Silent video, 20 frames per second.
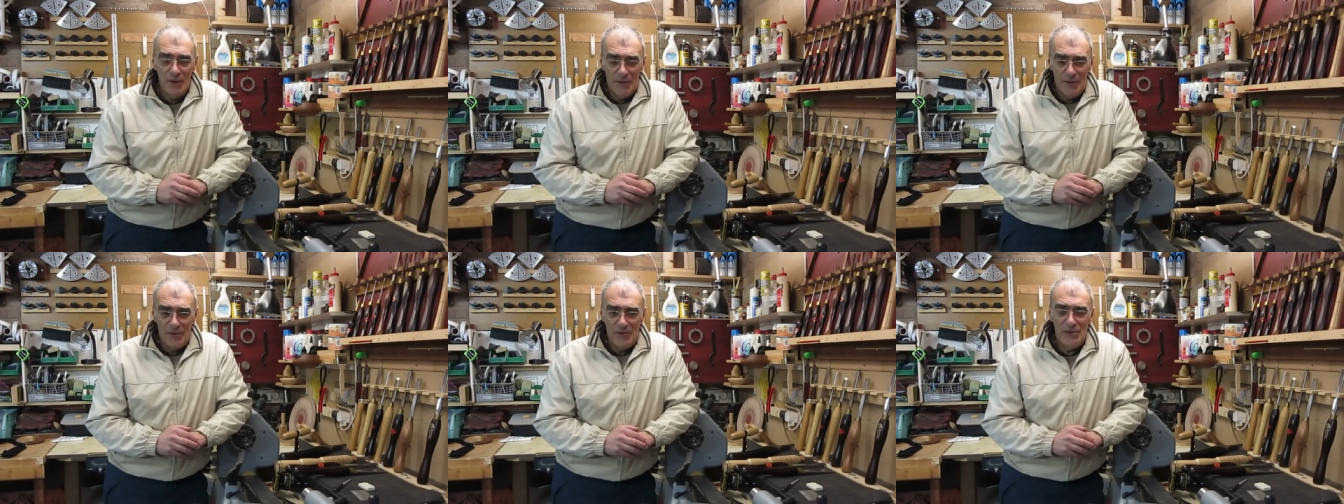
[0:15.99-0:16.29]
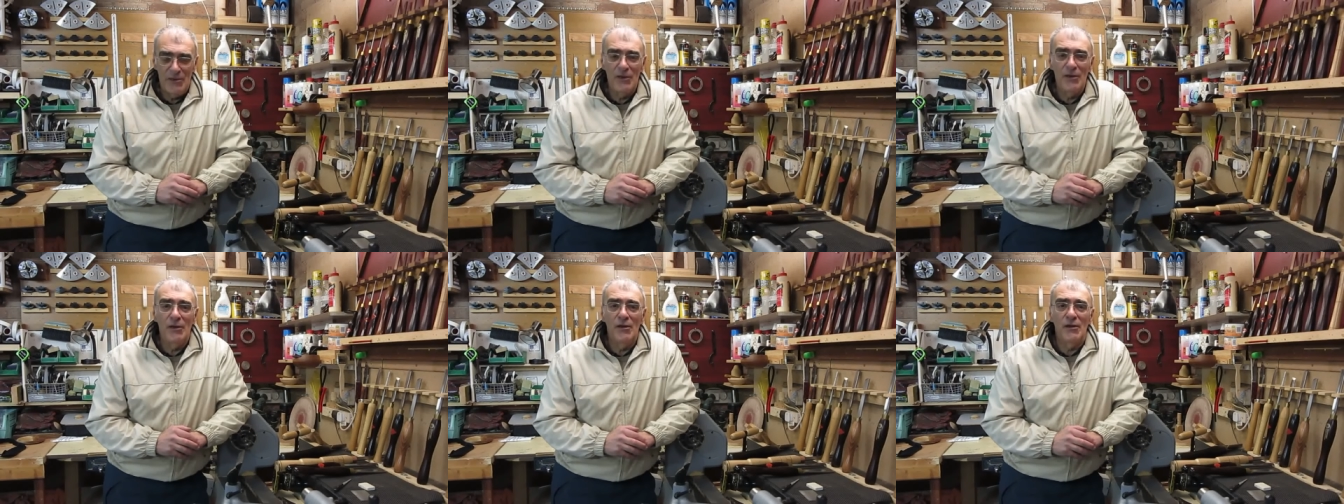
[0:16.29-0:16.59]

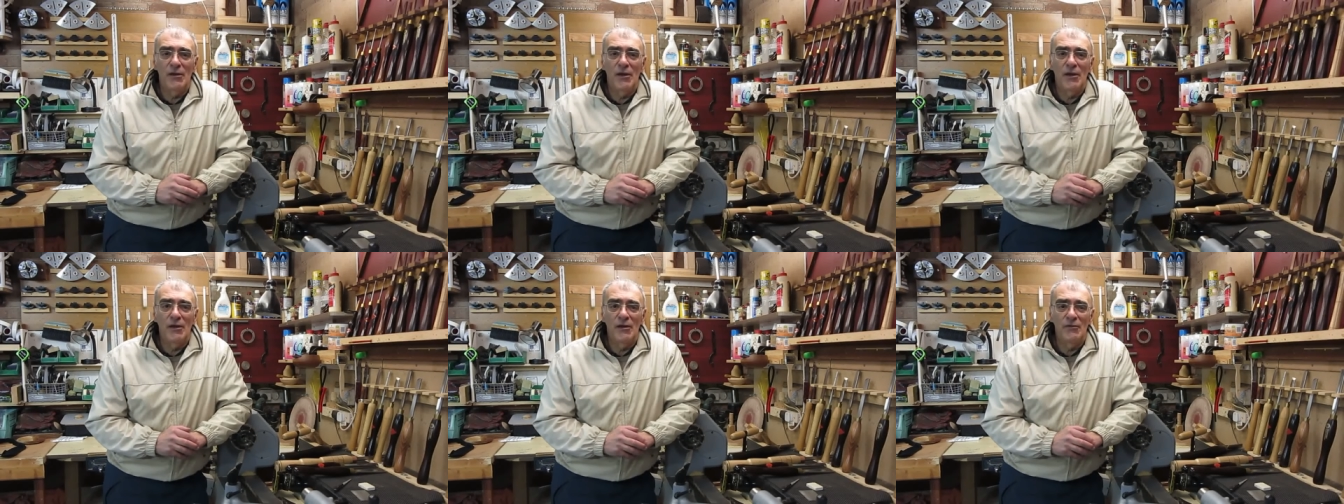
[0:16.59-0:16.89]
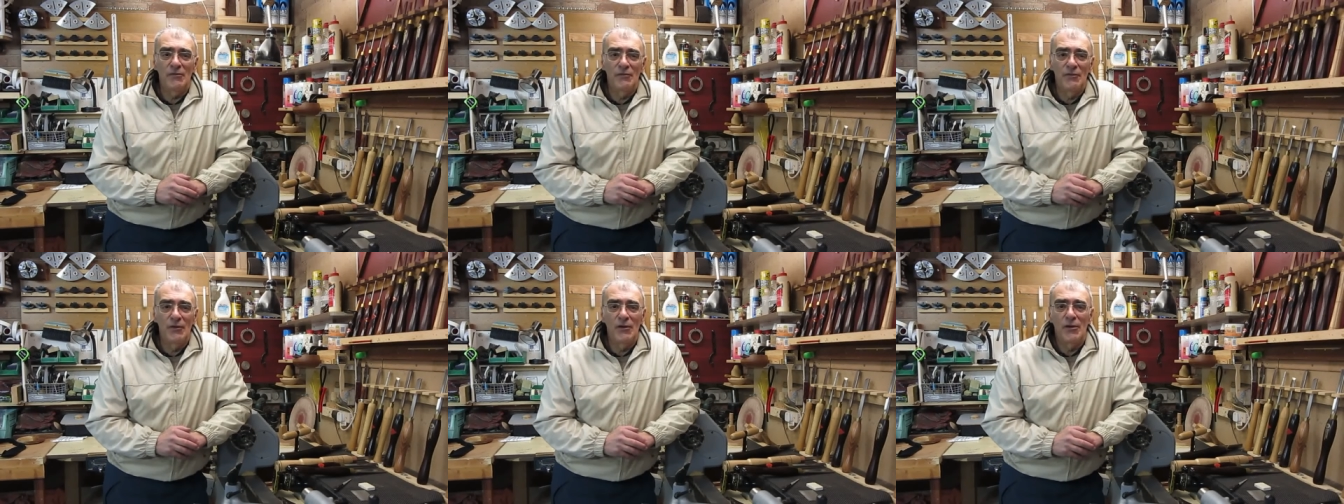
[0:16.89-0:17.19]
seeing a
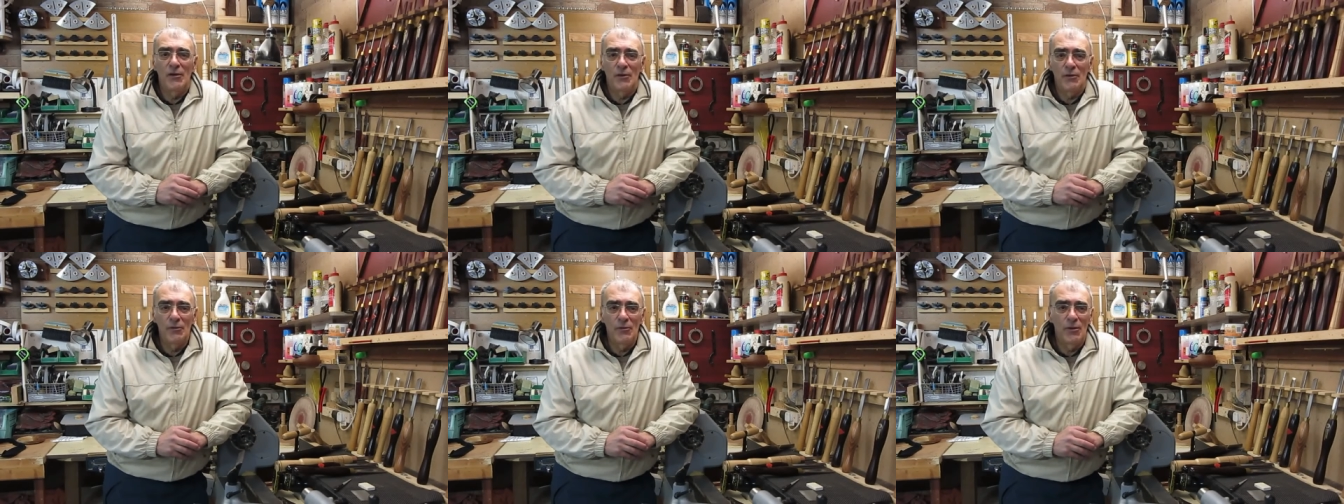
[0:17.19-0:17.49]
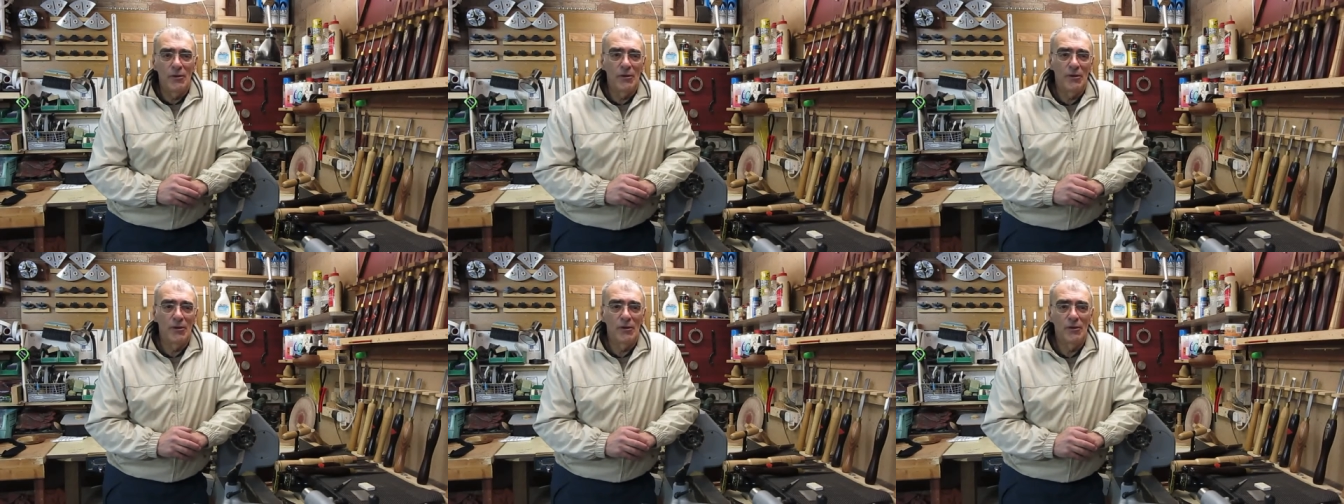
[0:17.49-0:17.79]
video
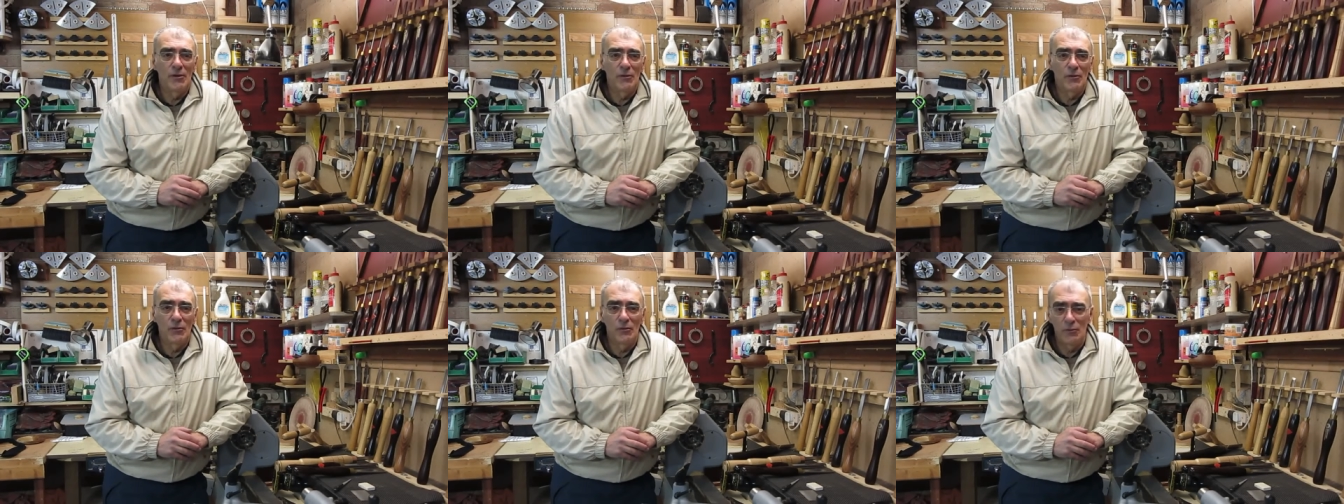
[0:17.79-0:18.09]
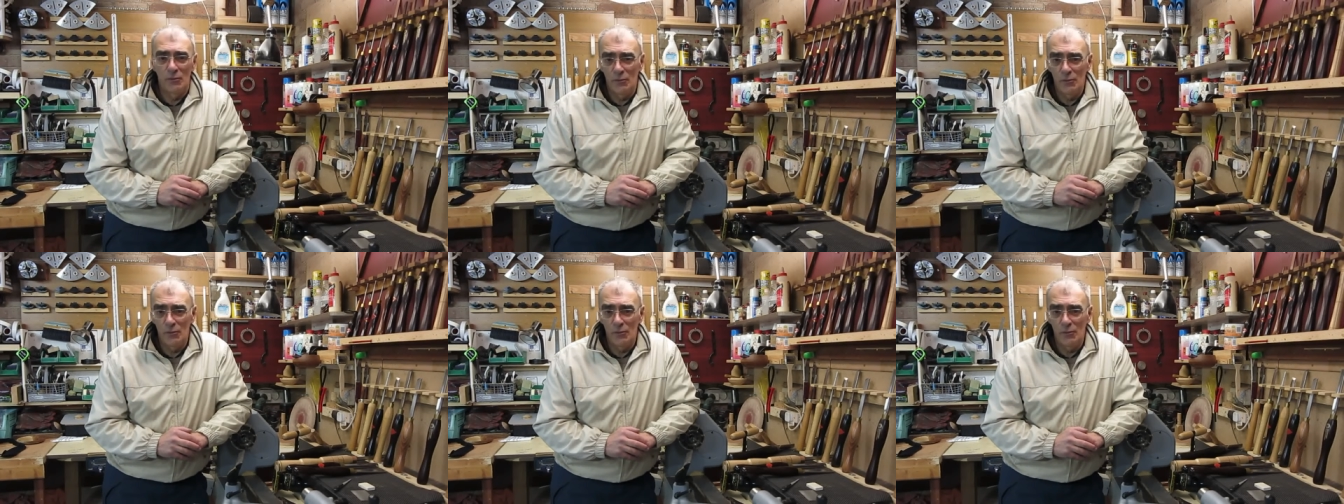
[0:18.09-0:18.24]
or